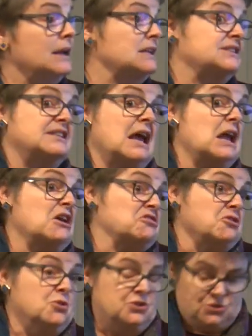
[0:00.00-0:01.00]
and let's say a
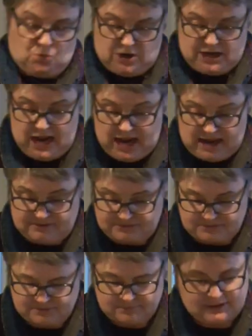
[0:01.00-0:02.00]
third to one
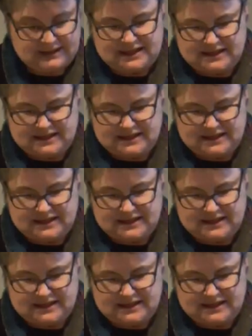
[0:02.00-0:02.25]
half, I